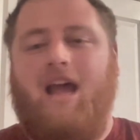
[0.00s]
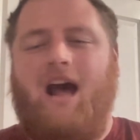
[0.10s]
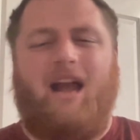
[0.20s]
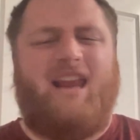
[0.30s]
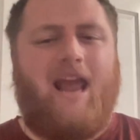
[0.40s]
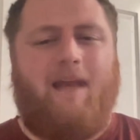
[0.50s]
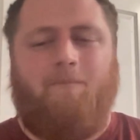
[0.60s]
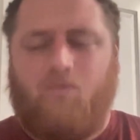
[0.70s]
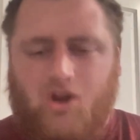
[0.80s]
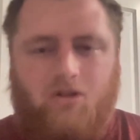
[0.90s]

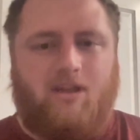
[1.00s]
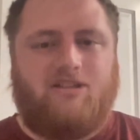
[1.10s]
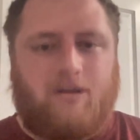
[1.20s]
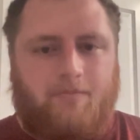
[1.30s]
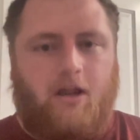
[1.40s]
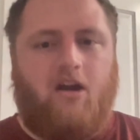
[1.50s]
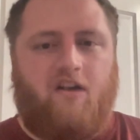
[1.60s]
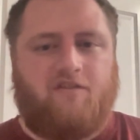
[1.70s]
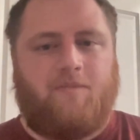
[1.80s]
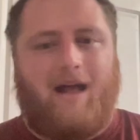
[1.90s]
again, clinch a
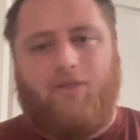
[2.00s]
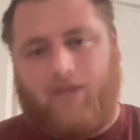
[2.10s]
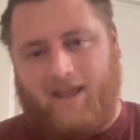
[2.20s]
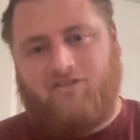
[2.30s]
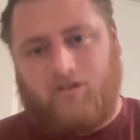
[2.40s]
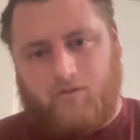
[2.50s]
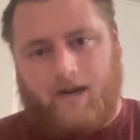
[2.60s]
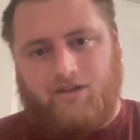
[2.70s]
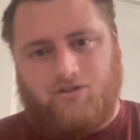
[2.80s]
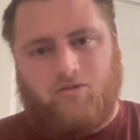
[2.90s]
playoff spot thanks to the
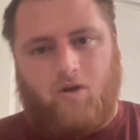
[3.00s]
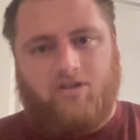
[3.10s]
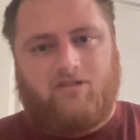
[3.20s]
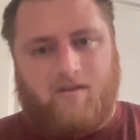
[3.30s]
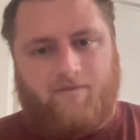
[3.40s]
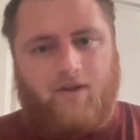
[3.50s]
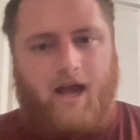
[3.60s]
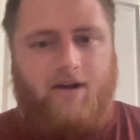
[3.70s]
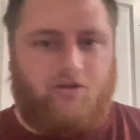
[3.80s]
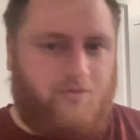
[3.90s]
Rangers' loss to the
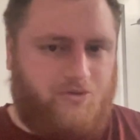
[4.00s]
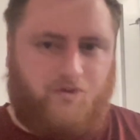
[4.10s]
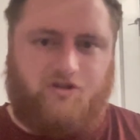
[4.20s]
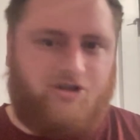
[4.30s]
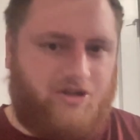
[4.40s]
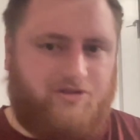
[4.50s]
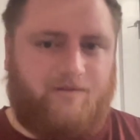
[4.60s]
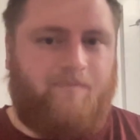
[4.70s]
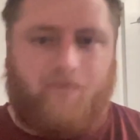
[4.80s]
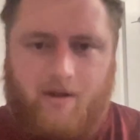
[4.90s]
Flyers, which was just
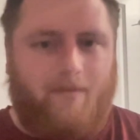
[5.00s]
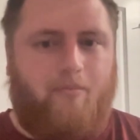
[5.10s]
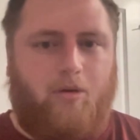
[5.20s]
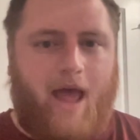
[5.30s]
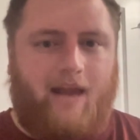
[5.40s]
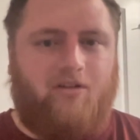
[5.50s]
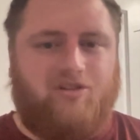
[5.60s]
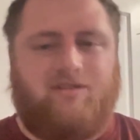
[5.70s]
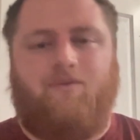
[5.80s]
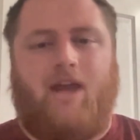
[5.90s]
miraculous, if you